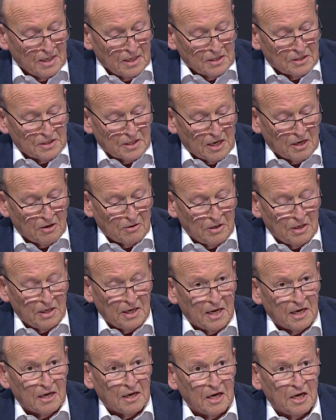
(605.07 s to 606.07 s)
So,
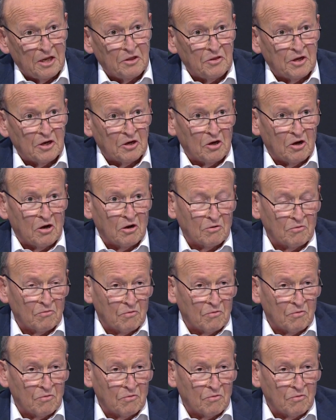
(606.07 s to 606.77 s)
yeah, in the long